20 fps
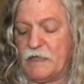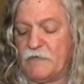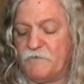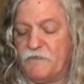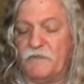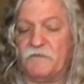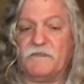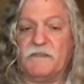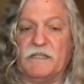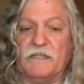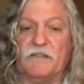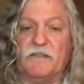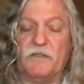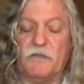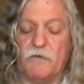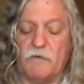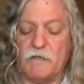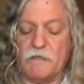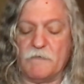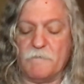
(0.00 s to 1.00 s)

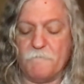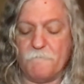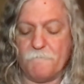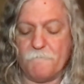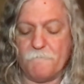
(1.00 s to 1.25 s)
1530.